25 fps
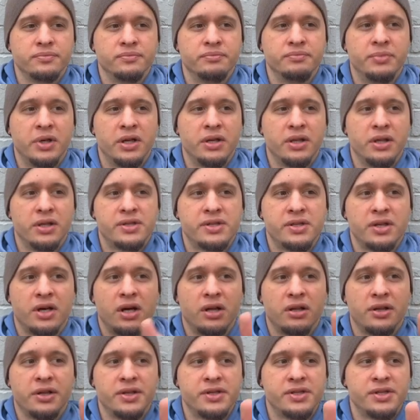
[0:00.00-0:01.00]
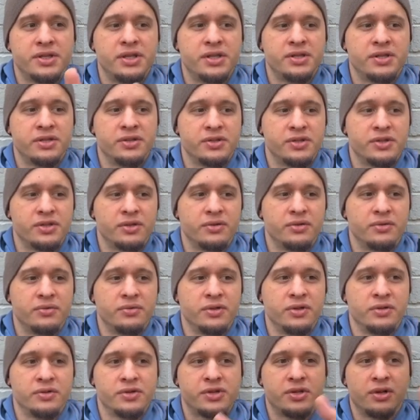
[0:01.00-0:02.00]
but it's the holiday season so
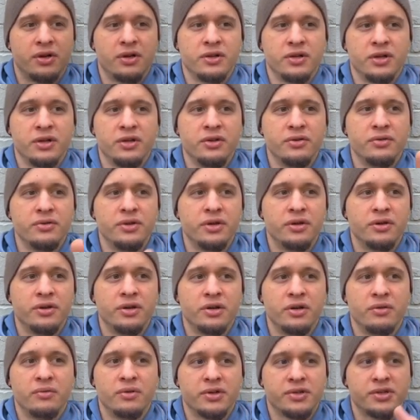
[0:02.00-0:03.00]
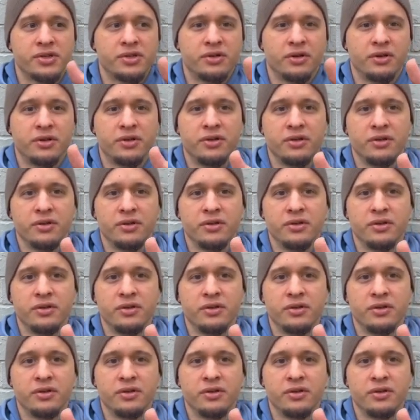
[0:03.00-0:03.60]
you know start of the new year you don't want to start the,